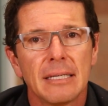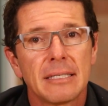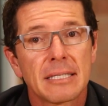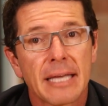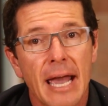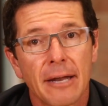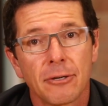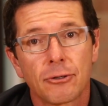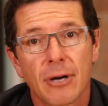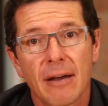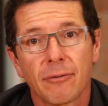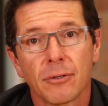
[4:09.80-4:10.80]
Discounted
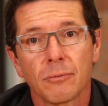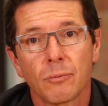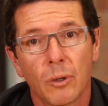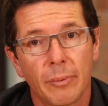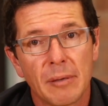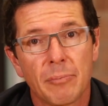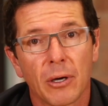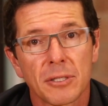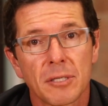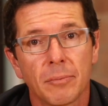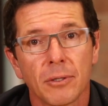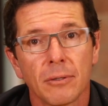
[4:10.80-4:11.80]
travel will be
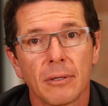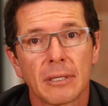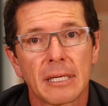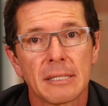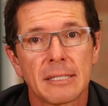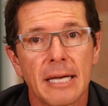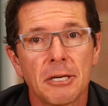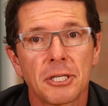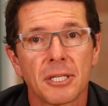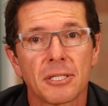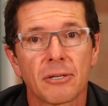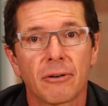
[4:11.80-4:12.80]
possible and
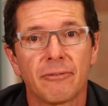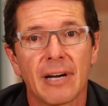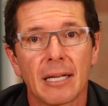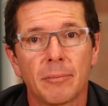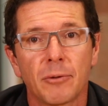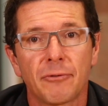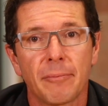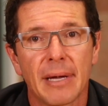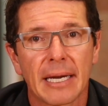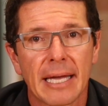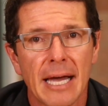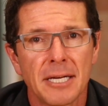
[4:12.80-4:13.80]
concessions are available for
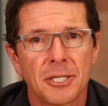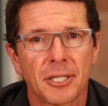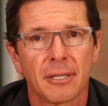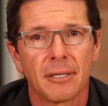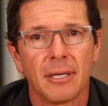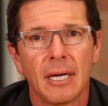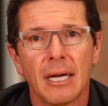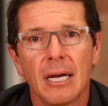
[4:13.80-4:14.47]
medication,